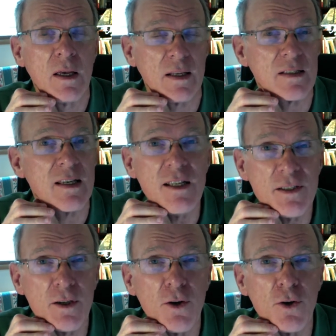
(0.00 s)
It's
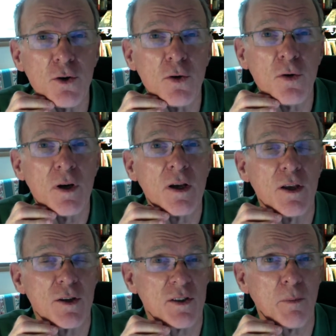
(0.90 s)
easy to do.
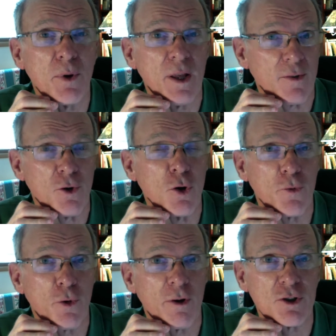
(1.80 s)
You simply have to do it
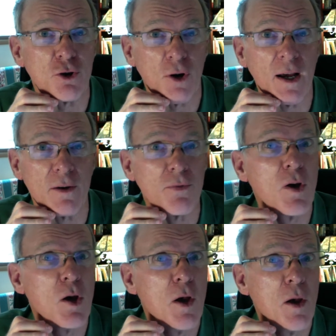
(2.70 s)
for the rest of your life.
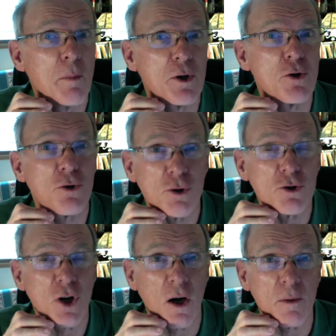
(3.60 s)
But you should
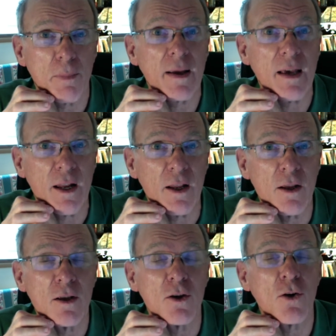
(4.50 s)
start by
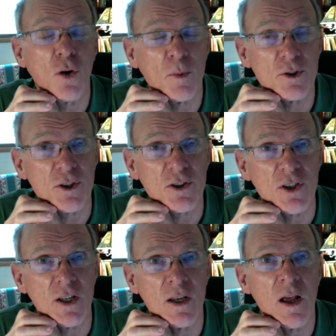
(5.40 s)
getting your
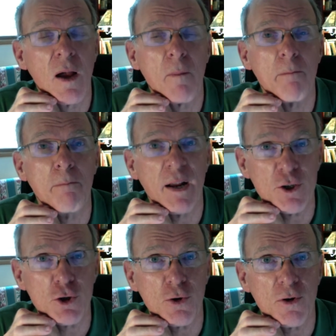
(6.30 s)
homocysteine
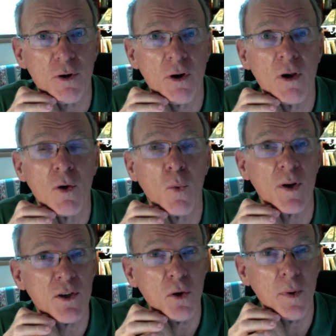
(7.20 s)
measured.
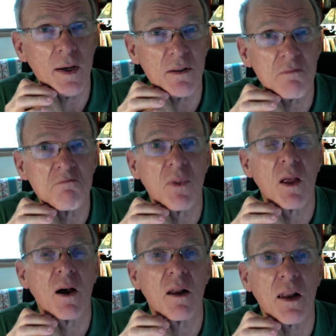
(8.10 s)
What do you want?
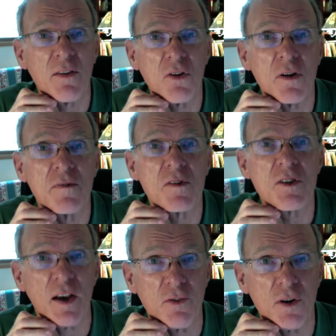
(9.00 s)
A level of
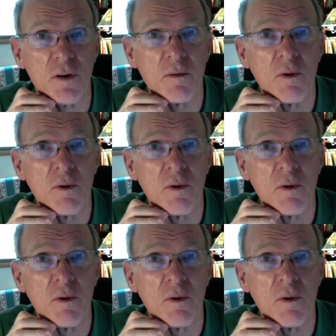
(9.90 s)
7.